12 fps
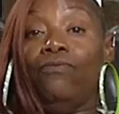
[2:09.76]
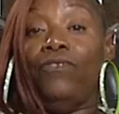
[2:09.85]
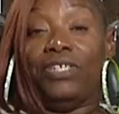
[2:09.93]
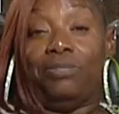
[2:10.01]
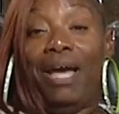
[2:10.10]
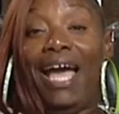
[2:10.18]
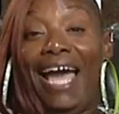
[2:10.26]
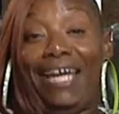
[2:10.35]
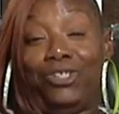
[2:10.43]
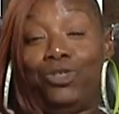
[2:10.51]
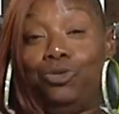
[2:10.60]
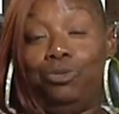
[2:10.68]
fix my
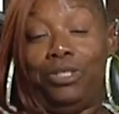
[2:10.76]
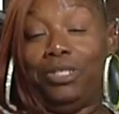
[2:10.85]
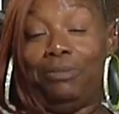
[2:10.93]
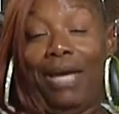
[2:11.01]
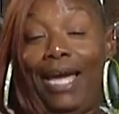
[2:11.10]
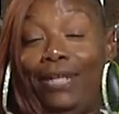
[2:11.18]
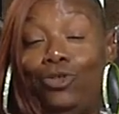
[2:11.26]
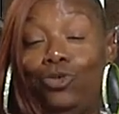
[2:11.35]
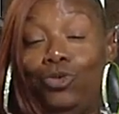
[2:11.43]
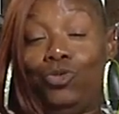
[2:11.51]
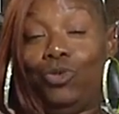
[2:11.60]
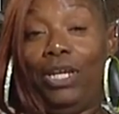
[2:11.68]
attitude because my
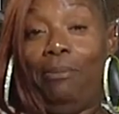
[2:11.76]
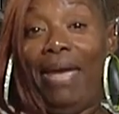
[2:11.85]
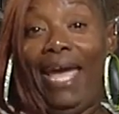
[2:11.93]
attitude was really